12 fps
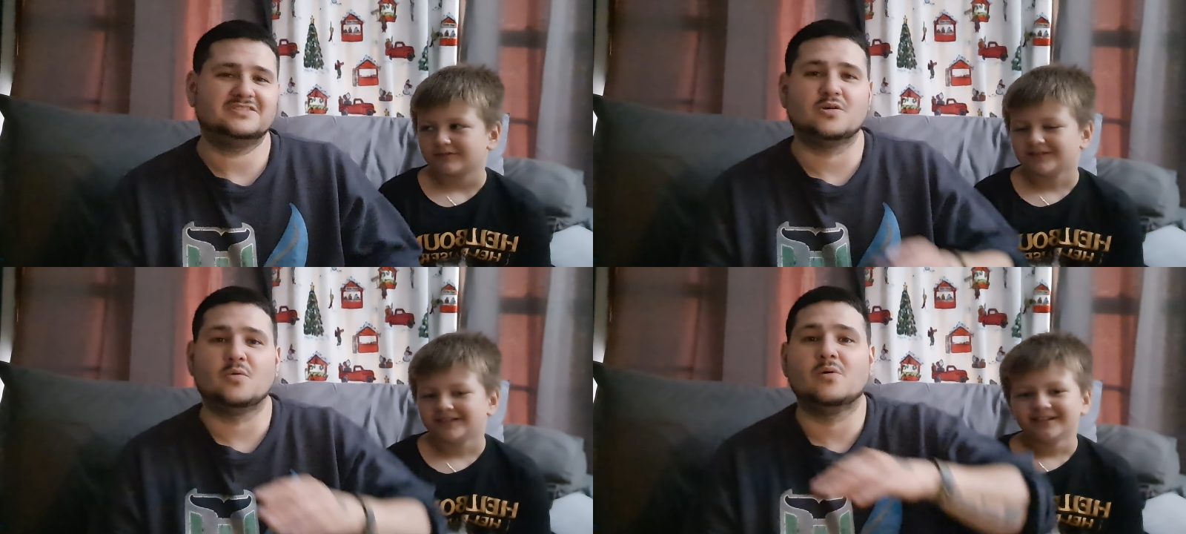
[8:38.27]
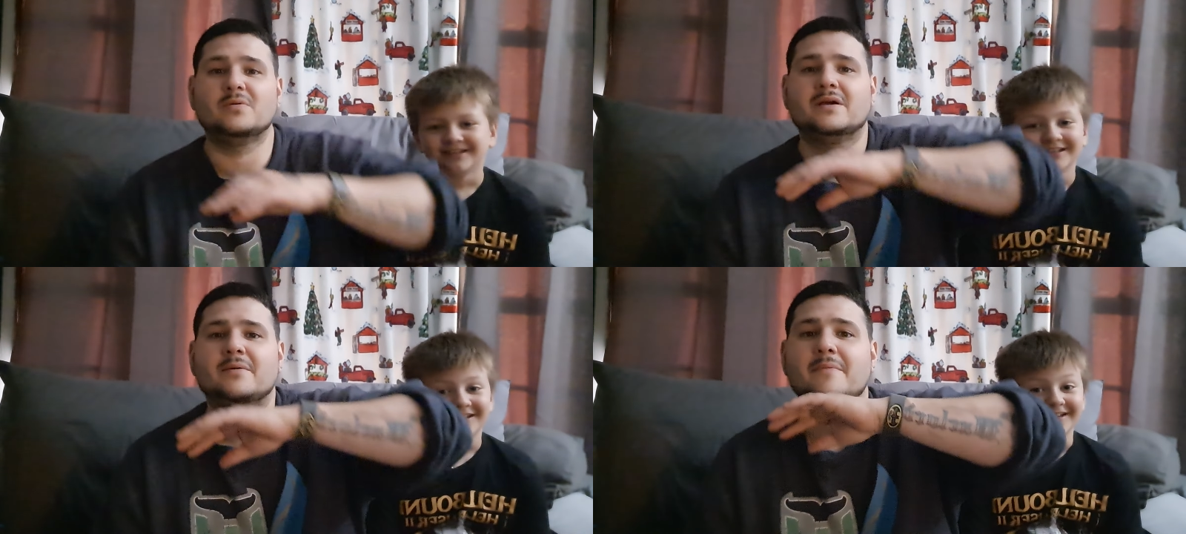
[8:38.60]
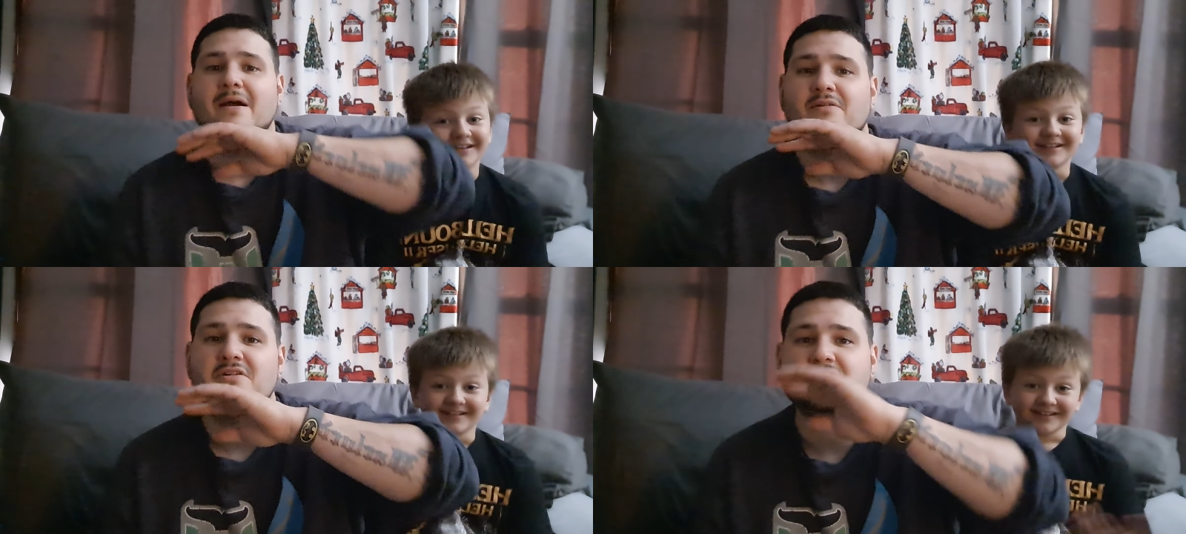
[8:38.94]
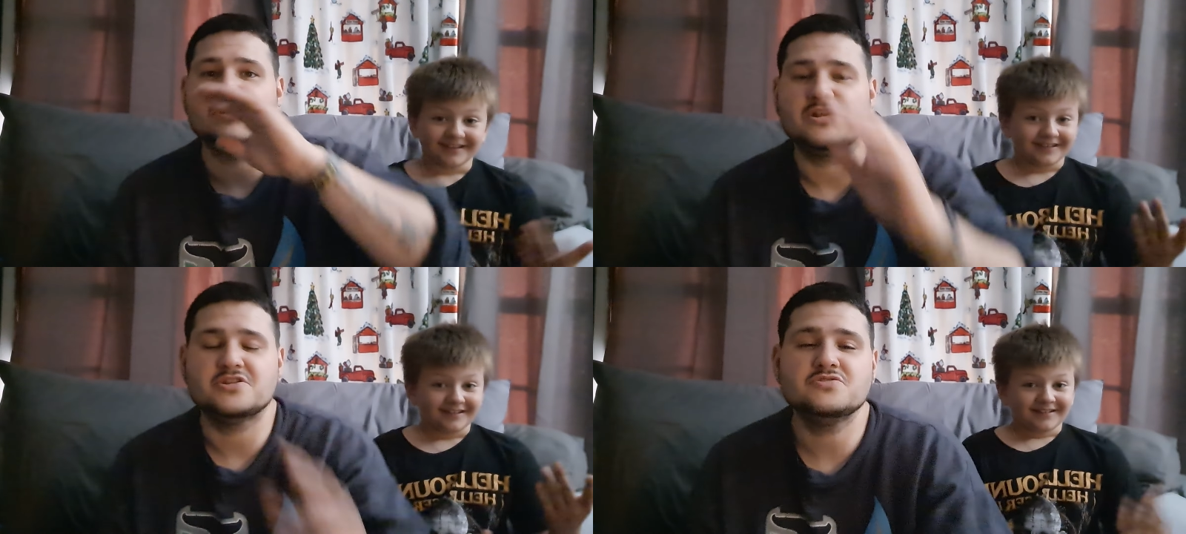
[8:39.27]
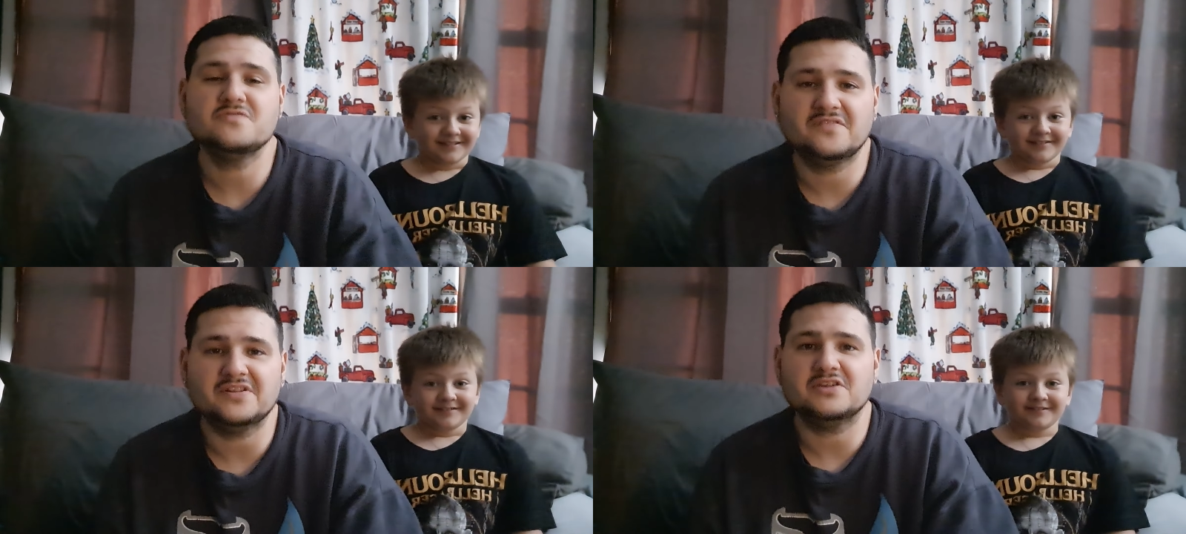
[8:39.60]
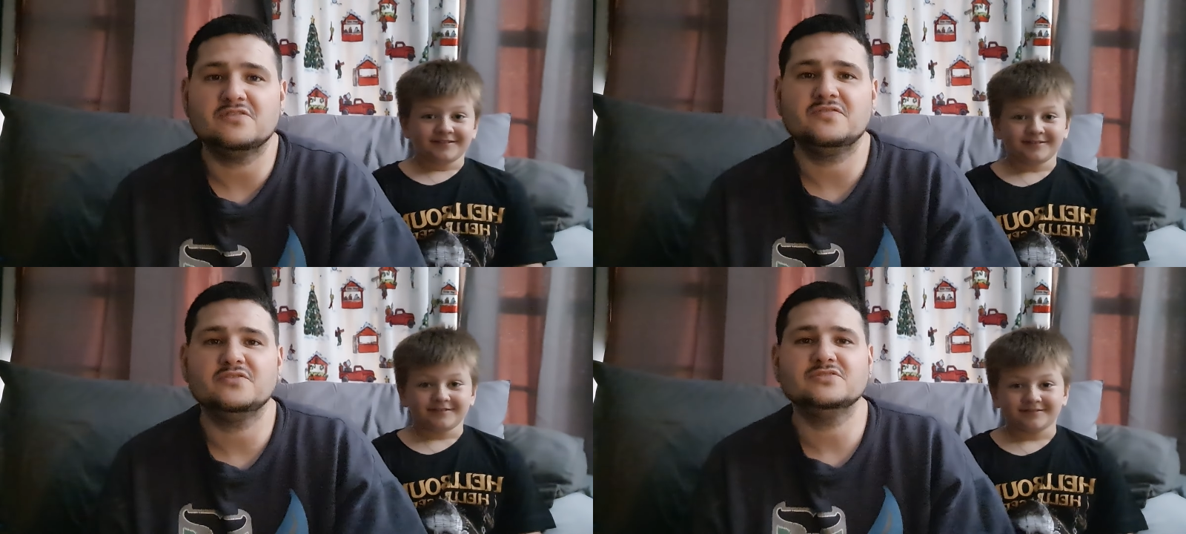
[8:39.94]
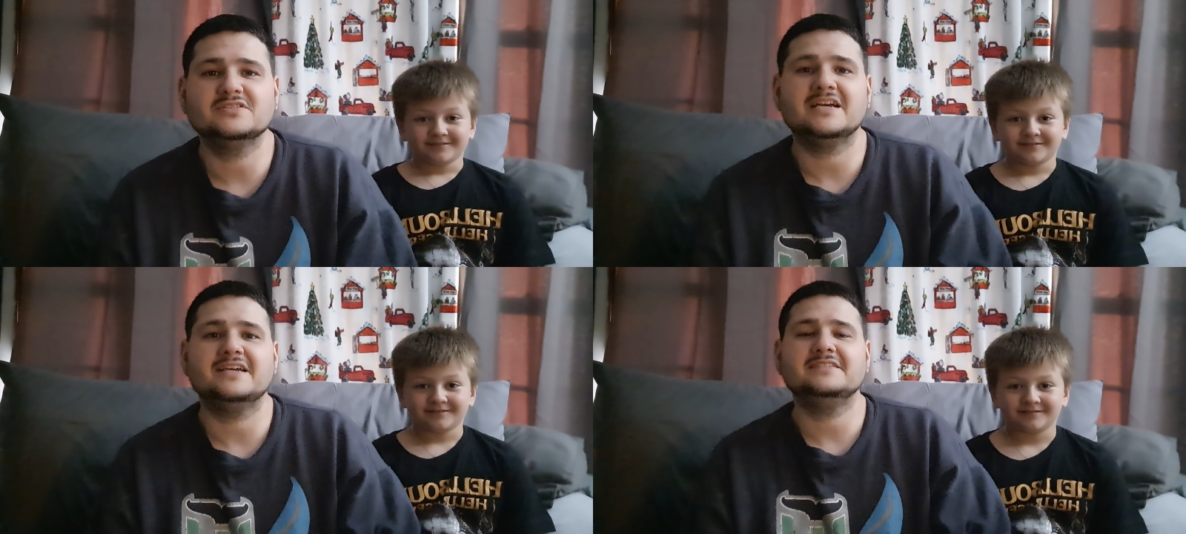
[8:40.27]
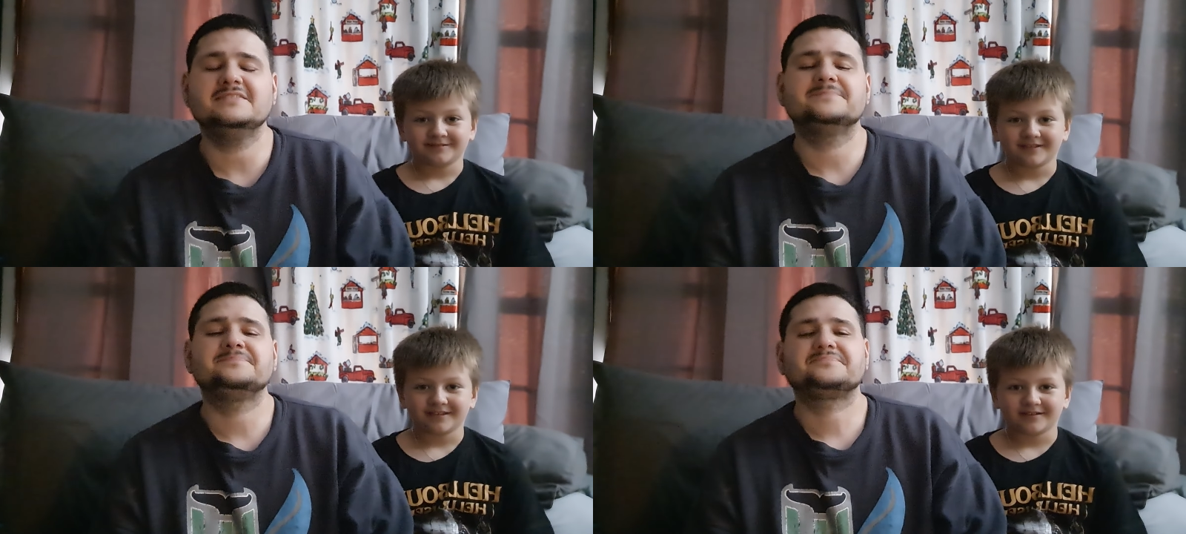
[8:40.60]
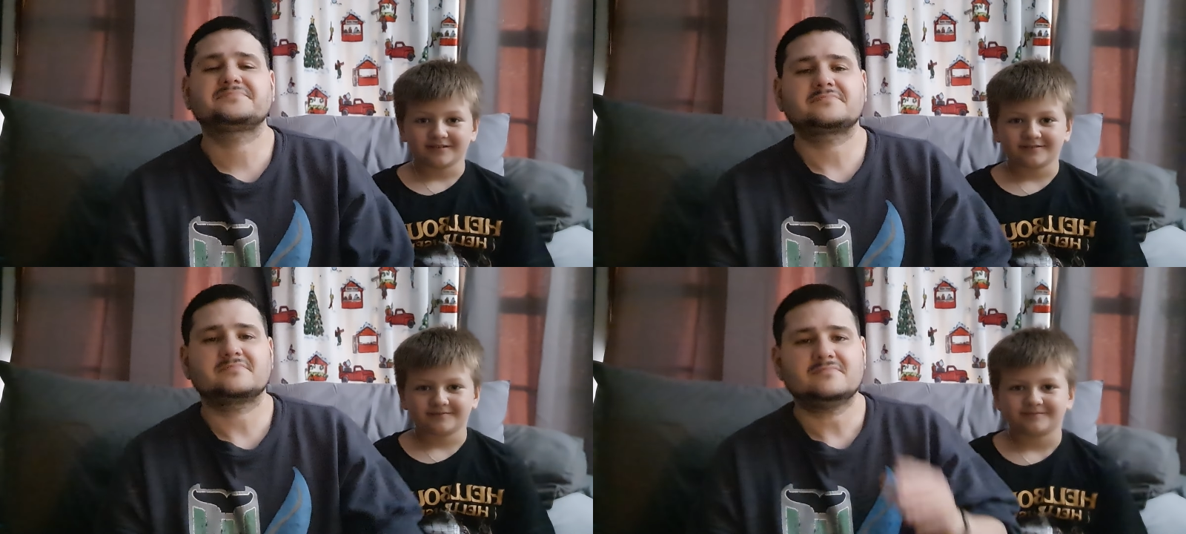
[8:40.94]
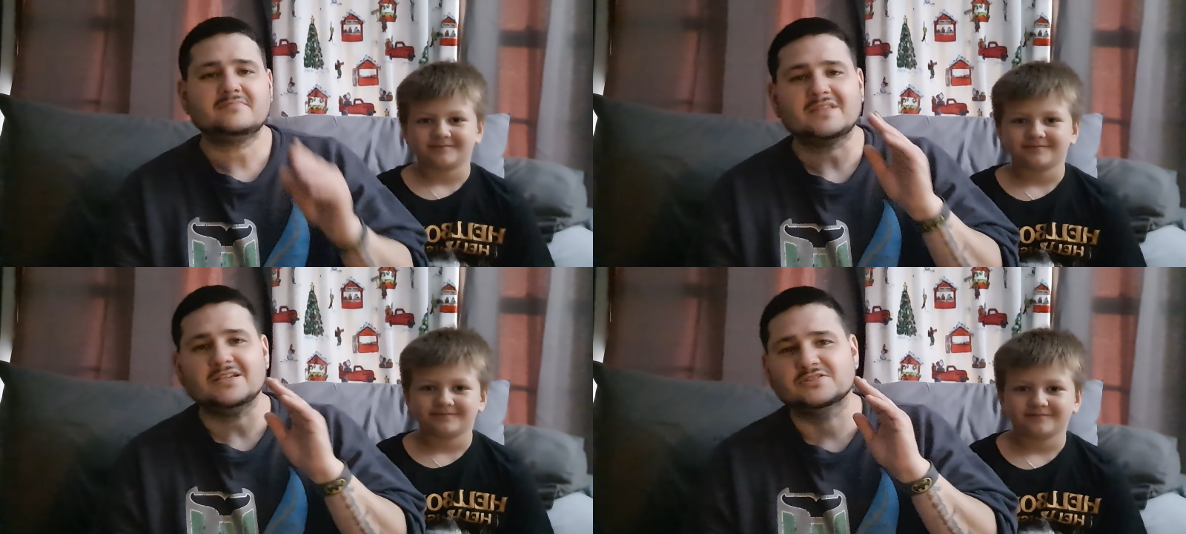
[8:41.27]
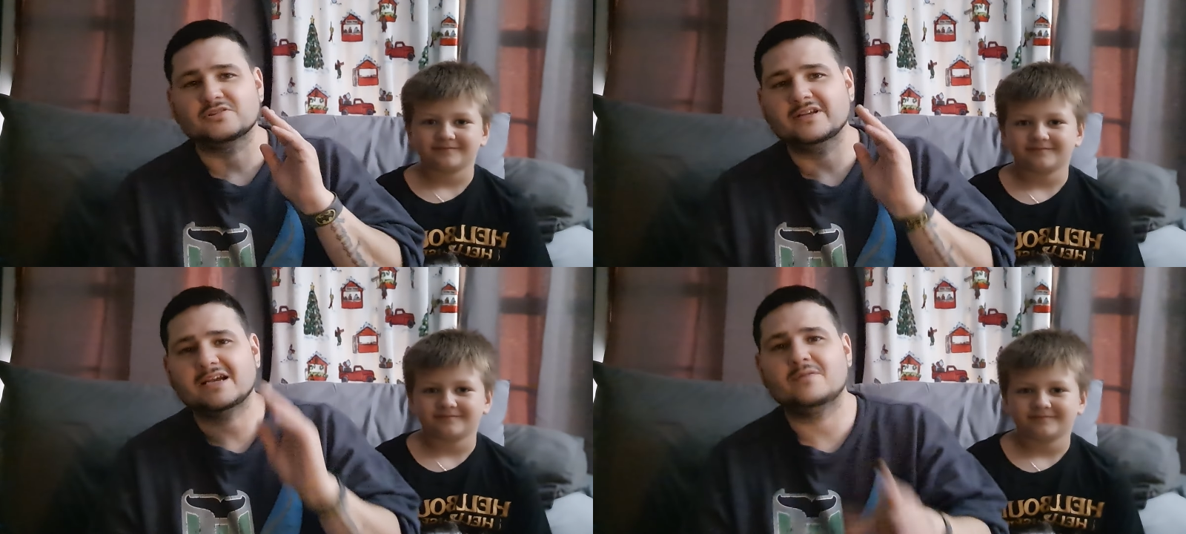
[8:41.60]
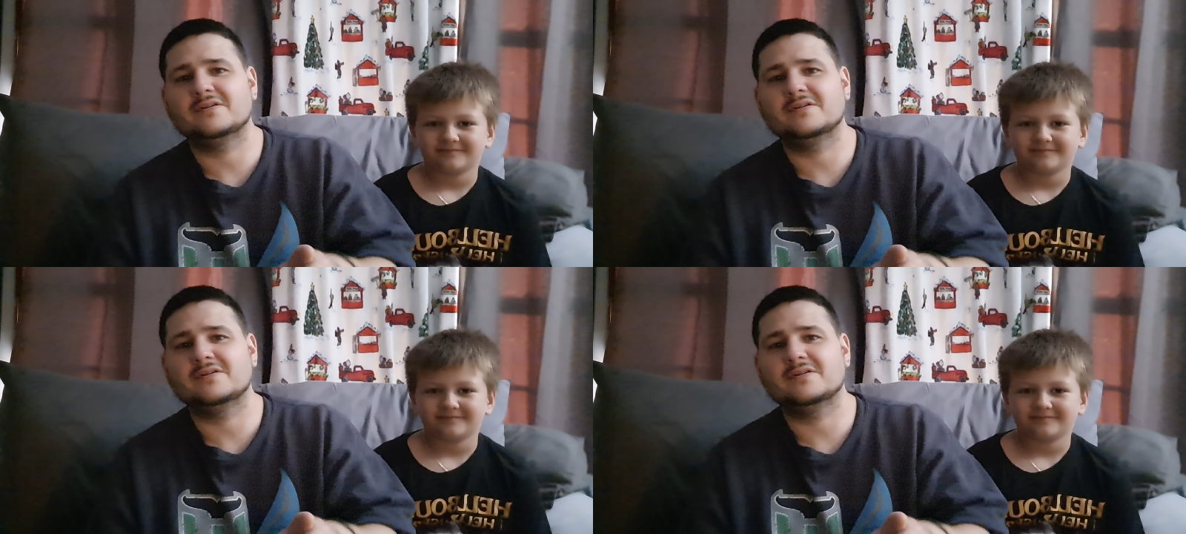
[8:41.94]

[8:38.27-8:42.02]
Speaker 1: so we'll be coming back with a, a new video for you guys. So like I